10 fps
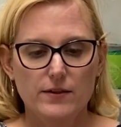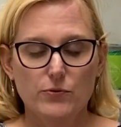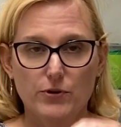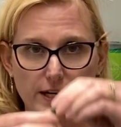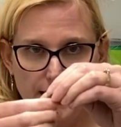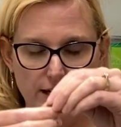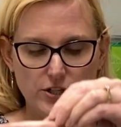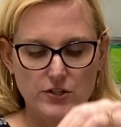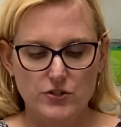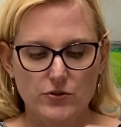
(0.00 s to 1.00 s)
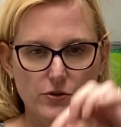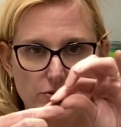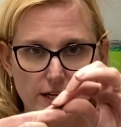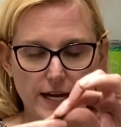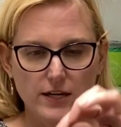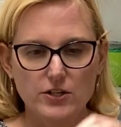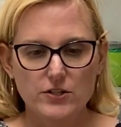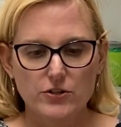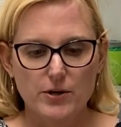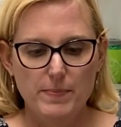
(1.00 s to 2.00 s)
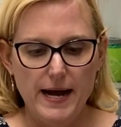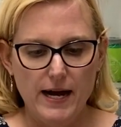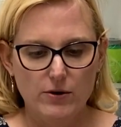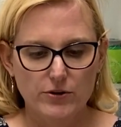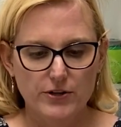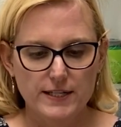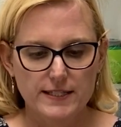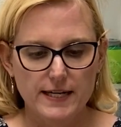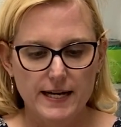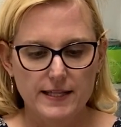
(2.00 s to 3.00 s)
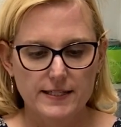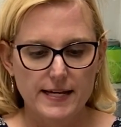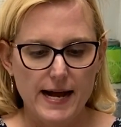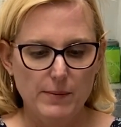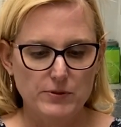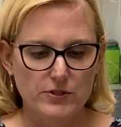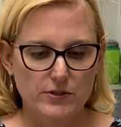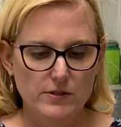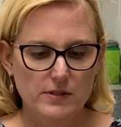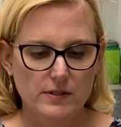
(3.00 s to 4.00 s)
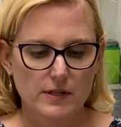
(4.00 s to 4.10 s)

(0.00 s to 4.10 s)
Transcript: the reagents. So the reagents are a powder inside this capsule,